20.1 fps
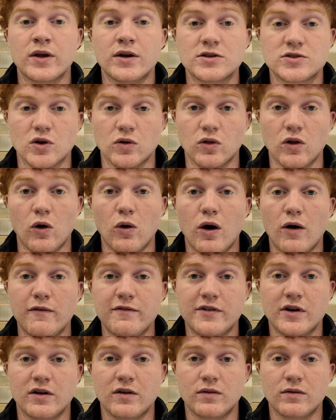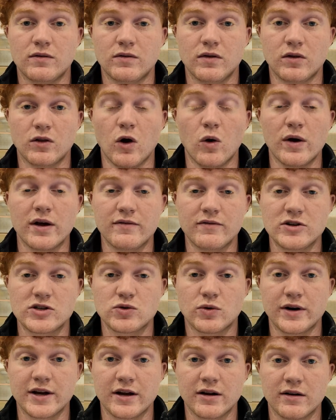So low
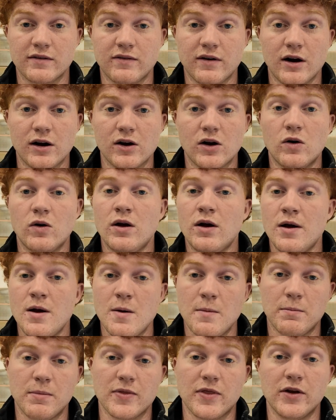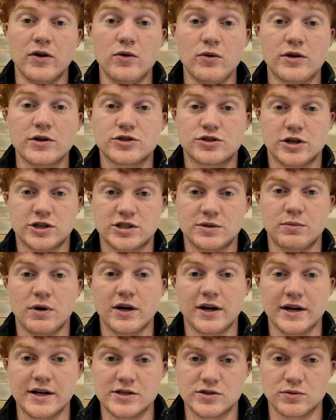inventory here in Fargo, but the new construction
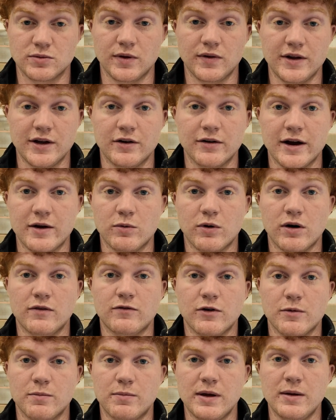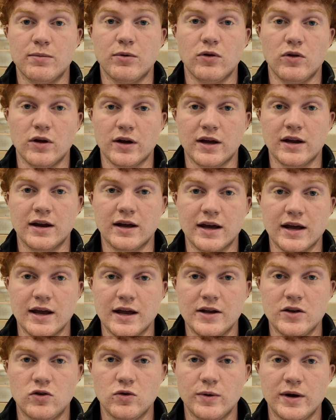market is a really great one for people looking to get
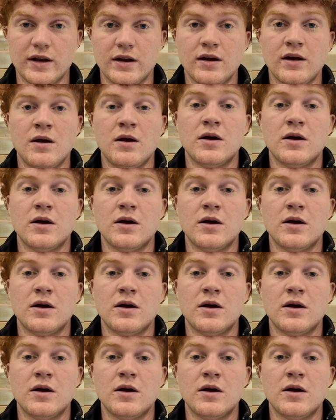into it.